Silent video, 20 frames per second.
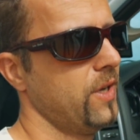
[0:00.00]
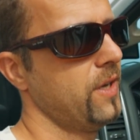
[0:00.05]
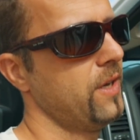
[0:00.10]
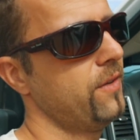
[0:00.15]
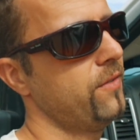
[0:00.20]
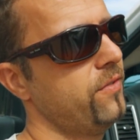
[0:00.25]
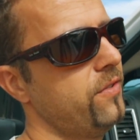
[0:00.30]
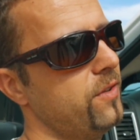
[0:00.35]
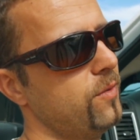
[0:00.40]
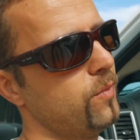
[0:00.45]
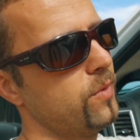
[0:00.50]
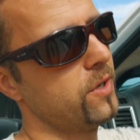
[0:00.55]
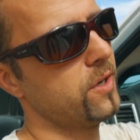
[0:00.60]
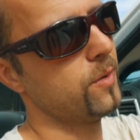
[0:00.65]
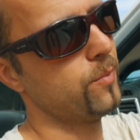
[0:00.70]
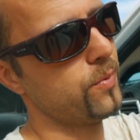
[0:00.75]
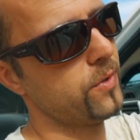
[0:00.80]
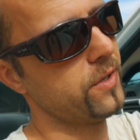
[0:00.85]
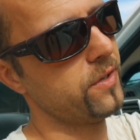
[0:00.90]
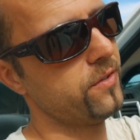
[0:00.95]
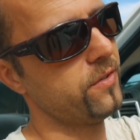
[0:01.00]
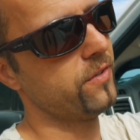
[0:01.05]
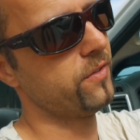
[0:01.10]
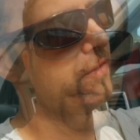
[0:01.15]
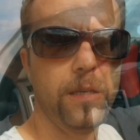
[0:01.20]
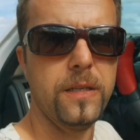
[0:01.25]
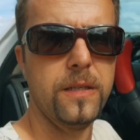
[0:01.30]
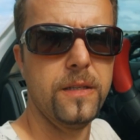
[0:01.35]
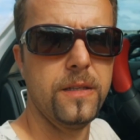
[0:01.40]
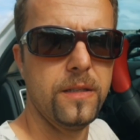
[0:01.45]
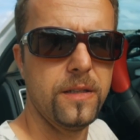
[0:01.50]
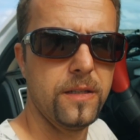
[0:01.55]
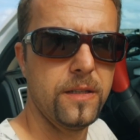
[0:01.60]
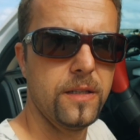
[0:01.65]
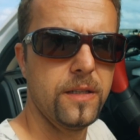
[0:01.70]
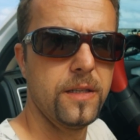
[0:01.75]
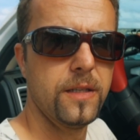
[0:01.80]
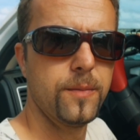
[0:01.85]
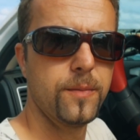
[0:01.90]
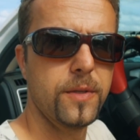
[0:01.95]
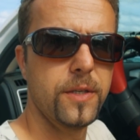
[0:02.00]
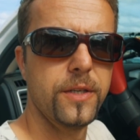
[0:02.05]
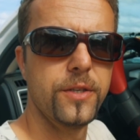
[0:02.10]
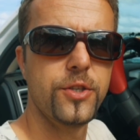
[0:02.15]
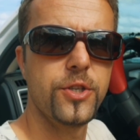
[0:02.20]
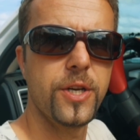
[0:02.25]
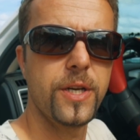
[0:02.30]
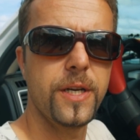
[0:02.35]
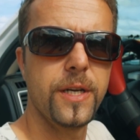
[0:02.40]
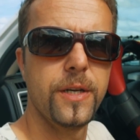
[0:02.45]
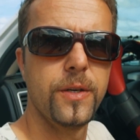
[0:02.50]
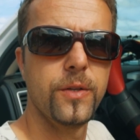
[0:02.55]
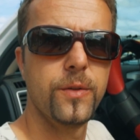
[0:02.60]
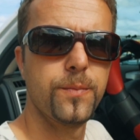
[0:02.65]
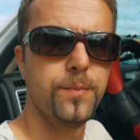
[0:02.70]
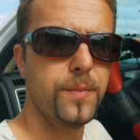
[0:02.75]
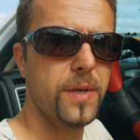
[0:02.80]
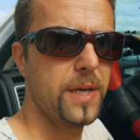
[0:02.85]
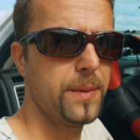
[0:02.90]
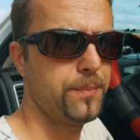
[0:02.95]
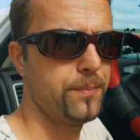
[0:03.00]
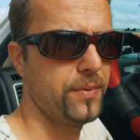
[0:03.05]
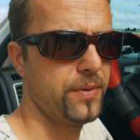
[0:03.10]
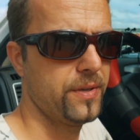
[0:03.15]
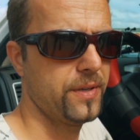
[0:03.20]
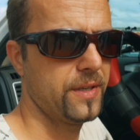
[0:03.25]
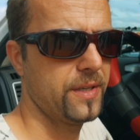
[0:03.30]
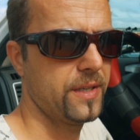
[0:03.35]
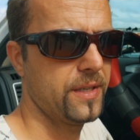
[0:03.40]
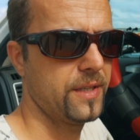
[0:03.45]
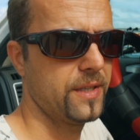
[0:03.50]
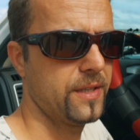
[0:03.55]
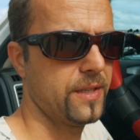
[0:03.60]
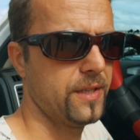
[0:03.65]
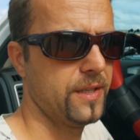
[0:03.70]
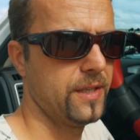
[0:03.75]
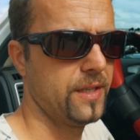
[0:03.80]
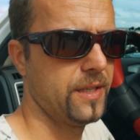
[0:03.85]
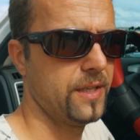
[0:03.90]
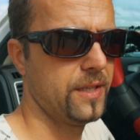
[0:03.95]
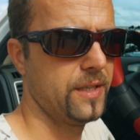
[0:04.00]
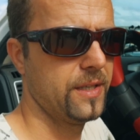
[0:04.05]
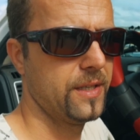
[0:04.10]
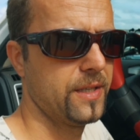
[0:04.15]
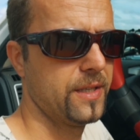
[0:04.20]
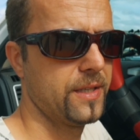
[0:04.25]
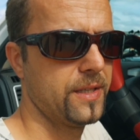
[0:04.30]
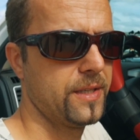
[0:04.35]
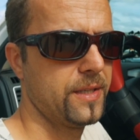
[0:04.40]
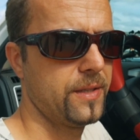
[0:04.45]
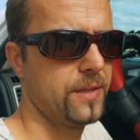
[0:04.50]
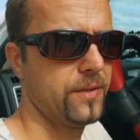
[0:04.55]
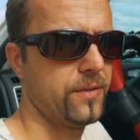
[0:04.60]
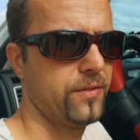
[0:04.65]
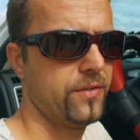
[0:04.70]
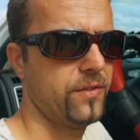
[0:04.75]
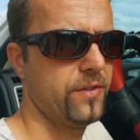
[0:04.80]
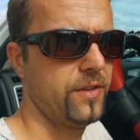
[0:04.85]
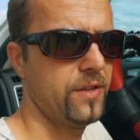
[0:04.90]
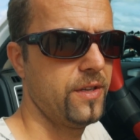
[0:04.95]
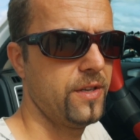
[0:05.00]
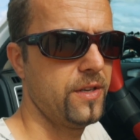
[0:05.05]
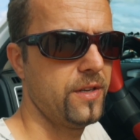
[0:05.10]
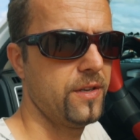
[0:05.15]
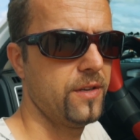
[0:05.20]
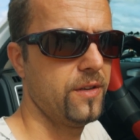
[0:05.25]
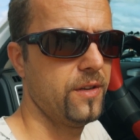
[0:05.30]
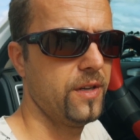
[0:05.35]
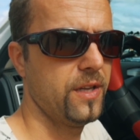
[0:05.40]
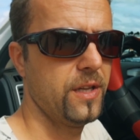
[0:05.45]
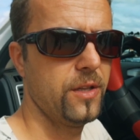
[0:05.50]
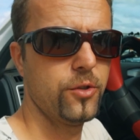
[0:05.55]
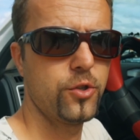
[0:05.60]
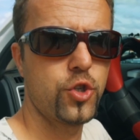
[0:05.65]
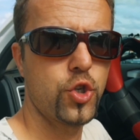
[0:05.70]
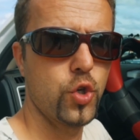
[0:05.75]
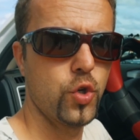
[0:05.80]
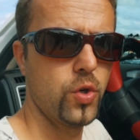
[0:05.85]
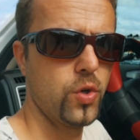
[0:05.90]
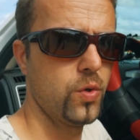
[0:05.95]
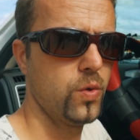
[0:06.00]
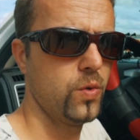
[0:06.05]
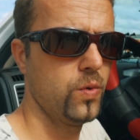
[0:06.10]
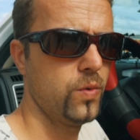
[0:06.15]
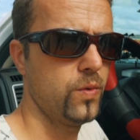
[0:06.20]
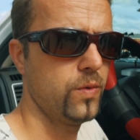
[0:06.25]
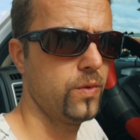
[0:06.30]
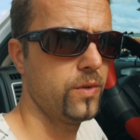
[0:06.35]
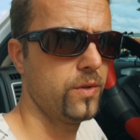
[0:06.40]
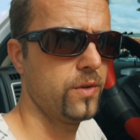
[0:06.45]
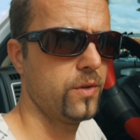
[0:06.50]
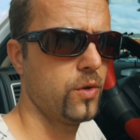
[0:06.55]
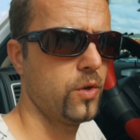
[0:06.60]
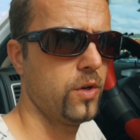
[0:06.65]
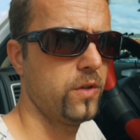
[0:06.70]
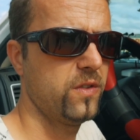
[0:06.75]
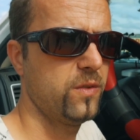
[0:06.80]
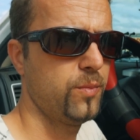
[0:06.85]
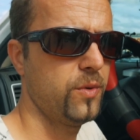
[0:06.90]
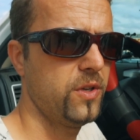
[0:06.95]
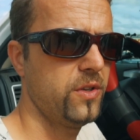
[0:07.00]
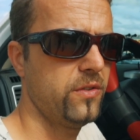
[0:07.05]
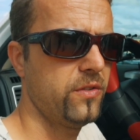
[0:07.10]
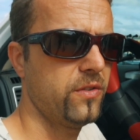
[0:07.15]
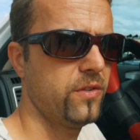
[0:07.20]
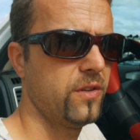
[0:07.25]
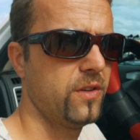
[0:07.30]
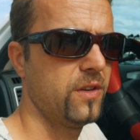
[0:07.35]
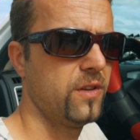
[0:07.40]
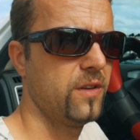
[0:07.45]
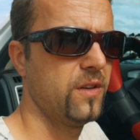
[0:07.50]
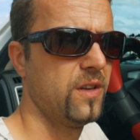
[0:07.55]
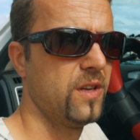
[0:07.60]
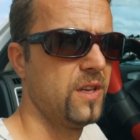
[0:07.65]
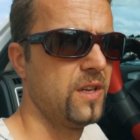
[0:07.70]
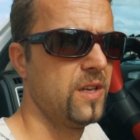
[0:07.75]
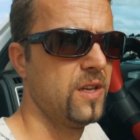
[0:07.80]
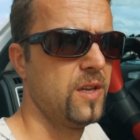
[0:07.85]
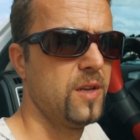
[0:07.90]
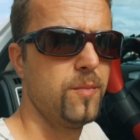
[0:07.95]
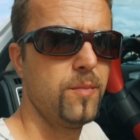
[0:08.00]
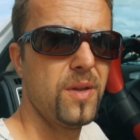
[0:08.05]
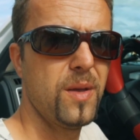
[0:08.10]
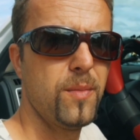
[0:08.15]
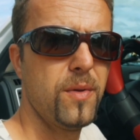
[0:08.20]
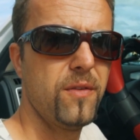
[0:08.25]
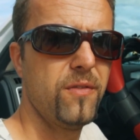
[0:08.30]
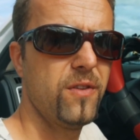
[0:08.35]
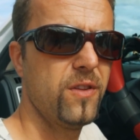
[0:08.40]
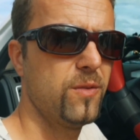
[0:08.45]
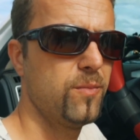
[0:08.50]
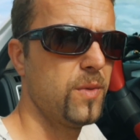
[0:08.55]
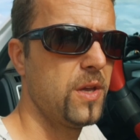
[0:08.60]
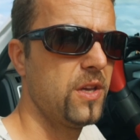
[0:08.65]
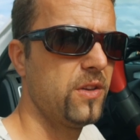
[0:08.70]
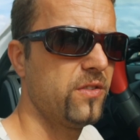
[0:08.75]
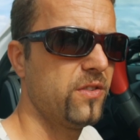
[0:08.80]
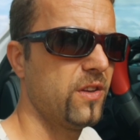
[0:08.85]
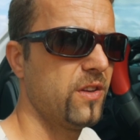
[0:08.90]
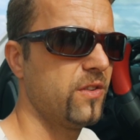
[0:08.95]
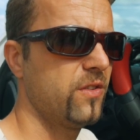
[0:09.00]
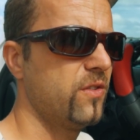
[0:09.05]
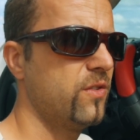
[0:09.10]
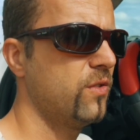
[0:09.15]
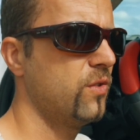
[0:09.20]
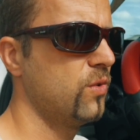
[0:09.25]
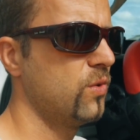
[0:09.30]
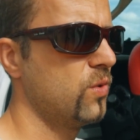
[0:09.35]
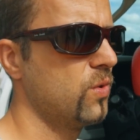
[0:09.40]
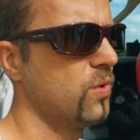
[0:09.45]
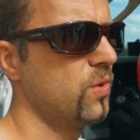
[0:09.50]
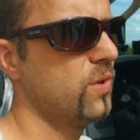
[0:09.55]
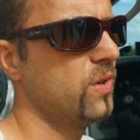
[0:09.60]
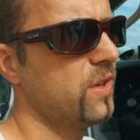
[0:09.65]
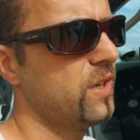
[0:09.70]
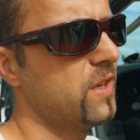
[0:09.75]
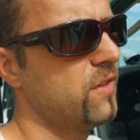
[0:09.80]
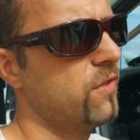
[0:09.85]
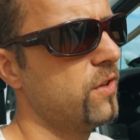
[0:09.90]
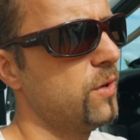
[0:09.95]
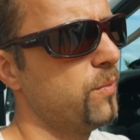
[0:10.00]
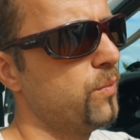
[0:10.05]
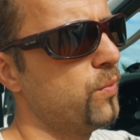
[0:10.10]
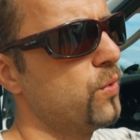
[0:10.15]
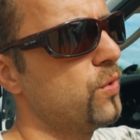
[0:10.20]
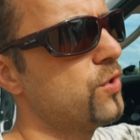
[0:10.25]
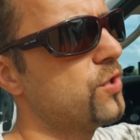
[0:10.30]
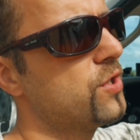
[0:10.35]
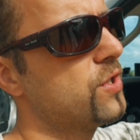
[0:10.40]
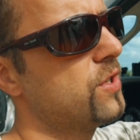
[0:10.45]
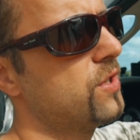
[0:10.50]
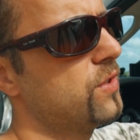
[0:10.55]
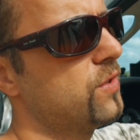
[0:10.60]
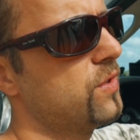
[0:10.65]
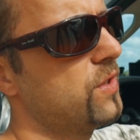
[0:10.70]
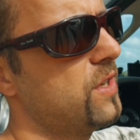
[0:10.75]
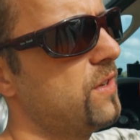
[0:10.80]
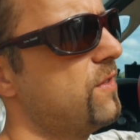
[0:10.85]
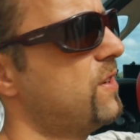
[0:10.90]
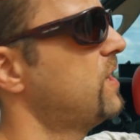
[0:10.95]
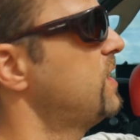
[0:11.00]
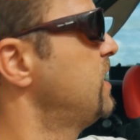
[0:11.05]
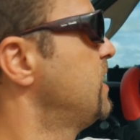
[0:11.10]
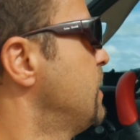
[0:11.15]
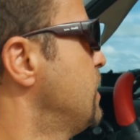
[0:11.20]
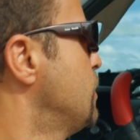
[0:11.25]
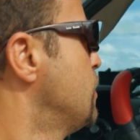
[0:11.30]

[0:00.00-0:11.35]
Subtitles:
I've seen better places. I'm gonna check out map. I'll see El Choro, hot springs. Maybe if it makes sense to give it a push today there.